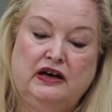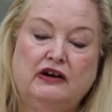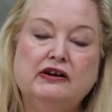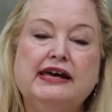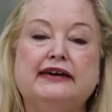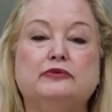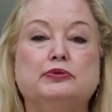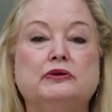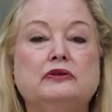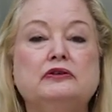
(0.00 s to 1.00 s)
our
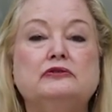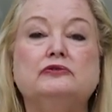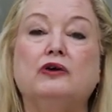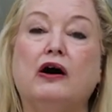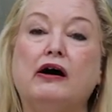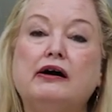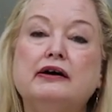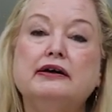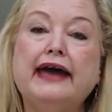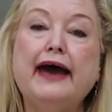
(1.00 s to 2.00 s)
edible log
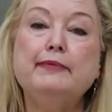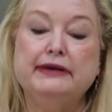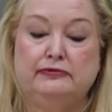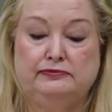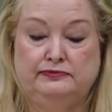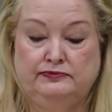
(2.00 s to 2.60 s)
cabin.